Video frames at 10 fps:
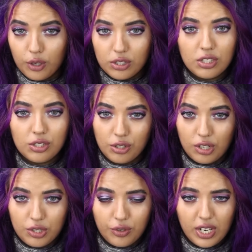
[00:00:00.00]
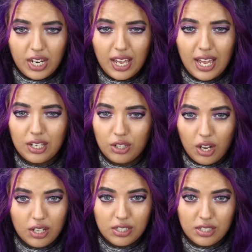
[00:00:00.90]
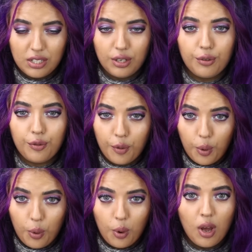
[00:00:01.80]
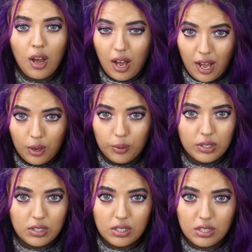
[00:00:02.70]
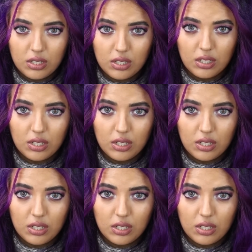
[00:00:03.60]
first surgery had lasted four hours.